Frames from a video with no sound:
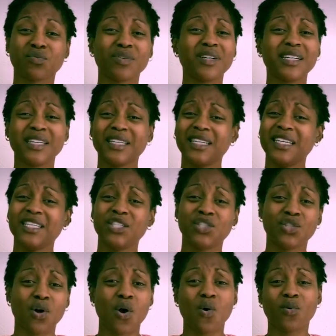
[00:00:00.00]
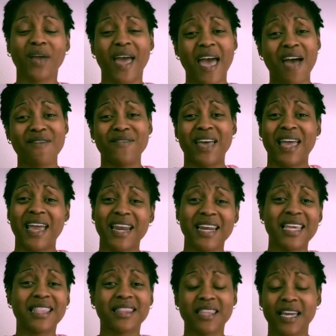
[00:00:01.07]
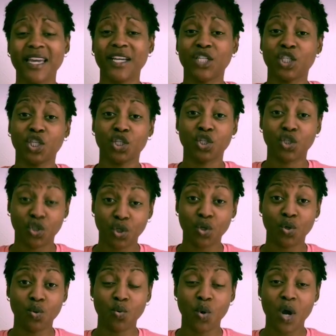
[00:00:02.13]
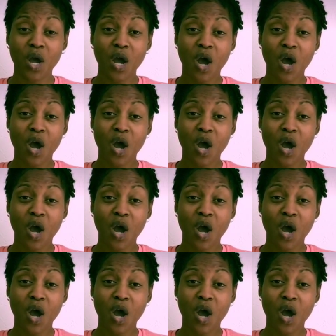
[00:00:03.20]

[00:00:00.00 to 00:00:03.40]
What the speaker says: really don't have anything to do